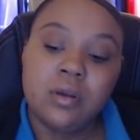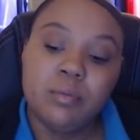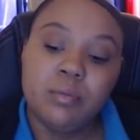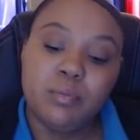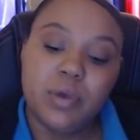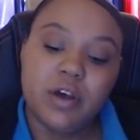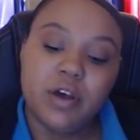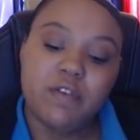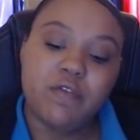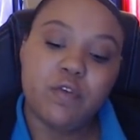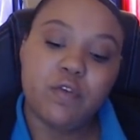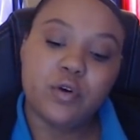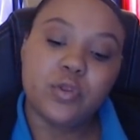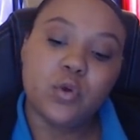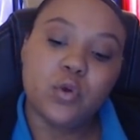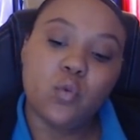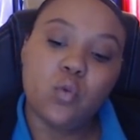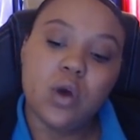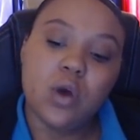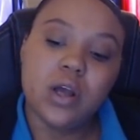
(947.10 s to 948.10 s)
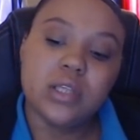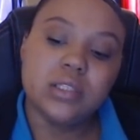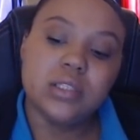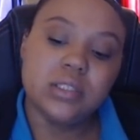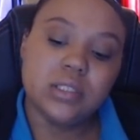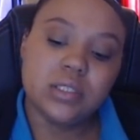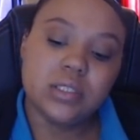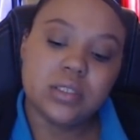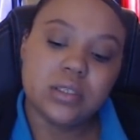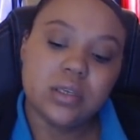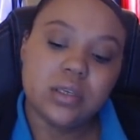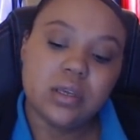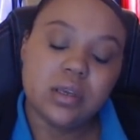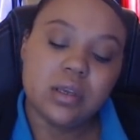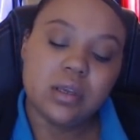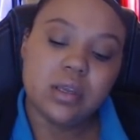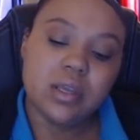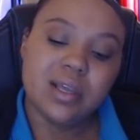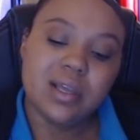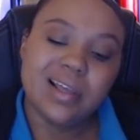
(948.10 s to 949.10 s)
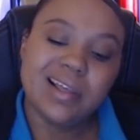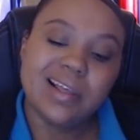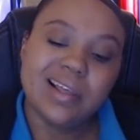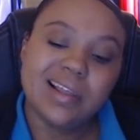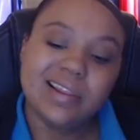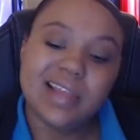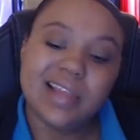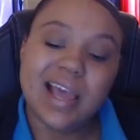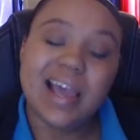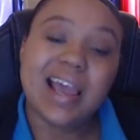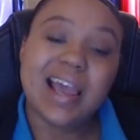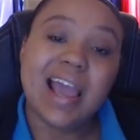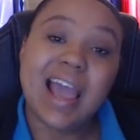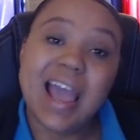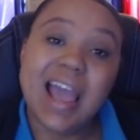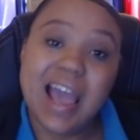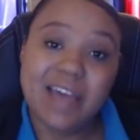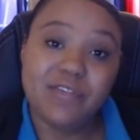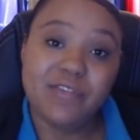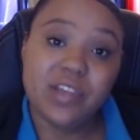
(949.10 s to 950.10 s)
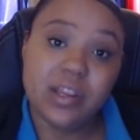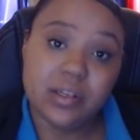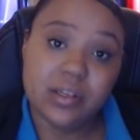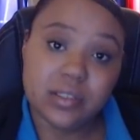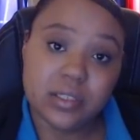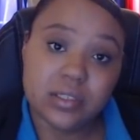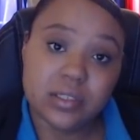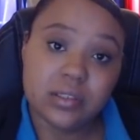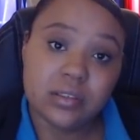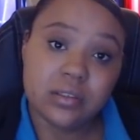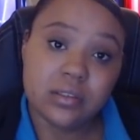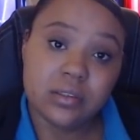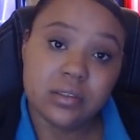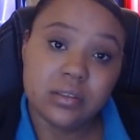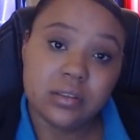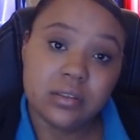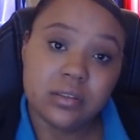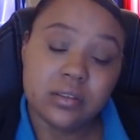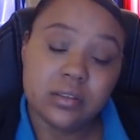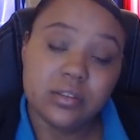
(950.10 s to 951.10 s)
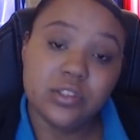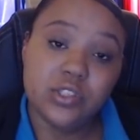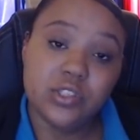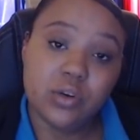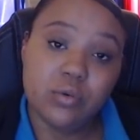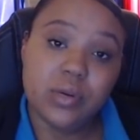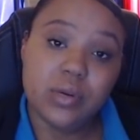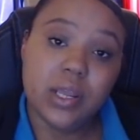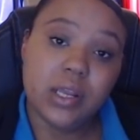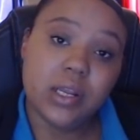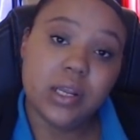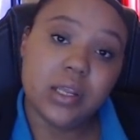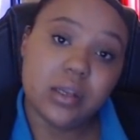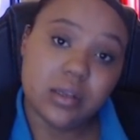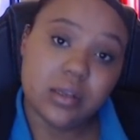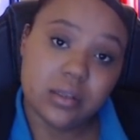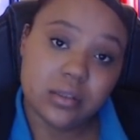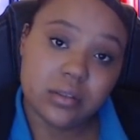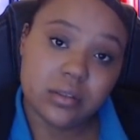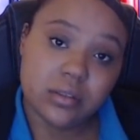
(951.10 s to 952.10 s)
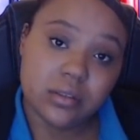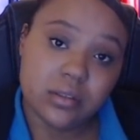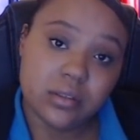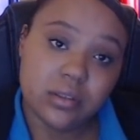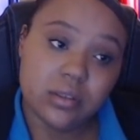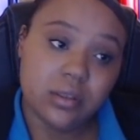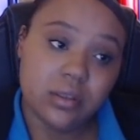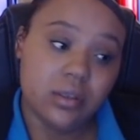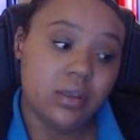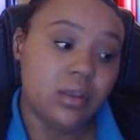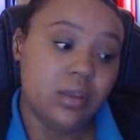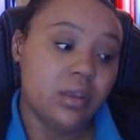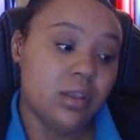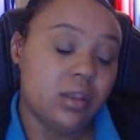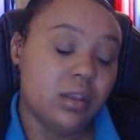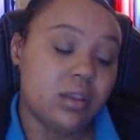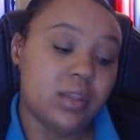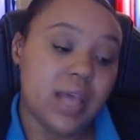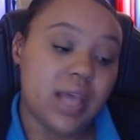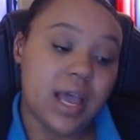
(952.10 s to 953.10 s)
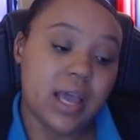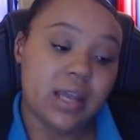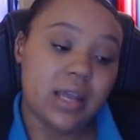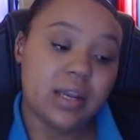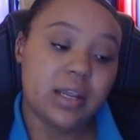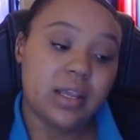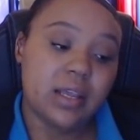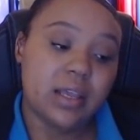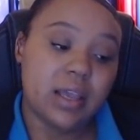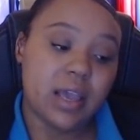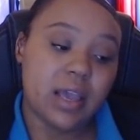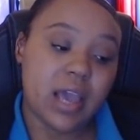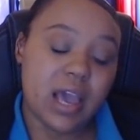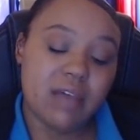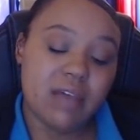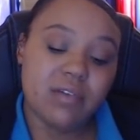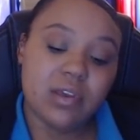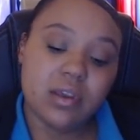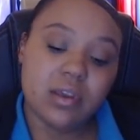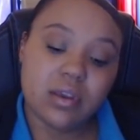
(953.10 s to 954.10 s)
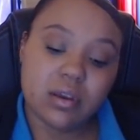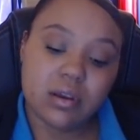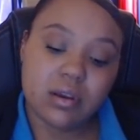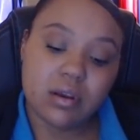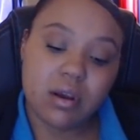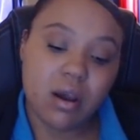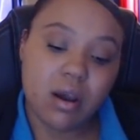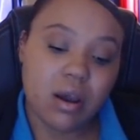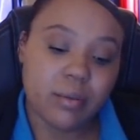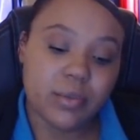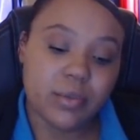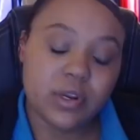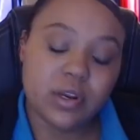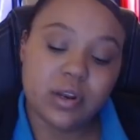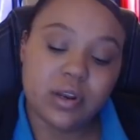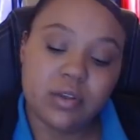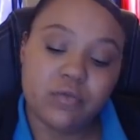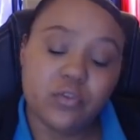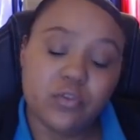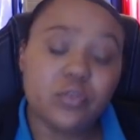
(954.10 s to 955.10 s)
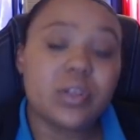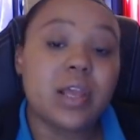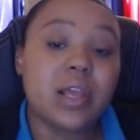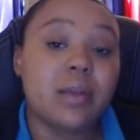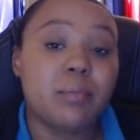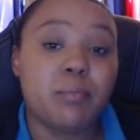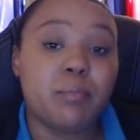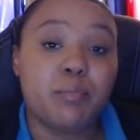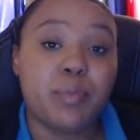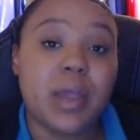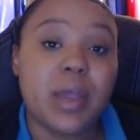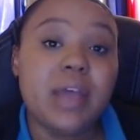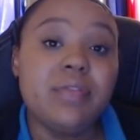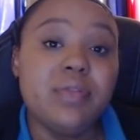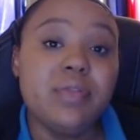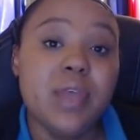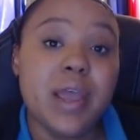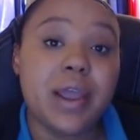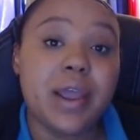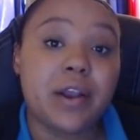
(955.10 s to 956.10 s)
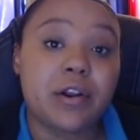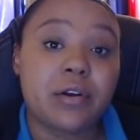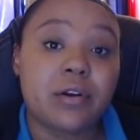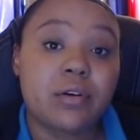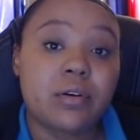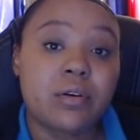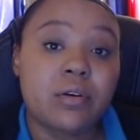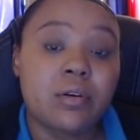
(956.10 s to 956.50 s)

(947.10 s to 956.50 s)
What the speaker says: But for the ones that haven't donated, that haven't commented and viewed and been there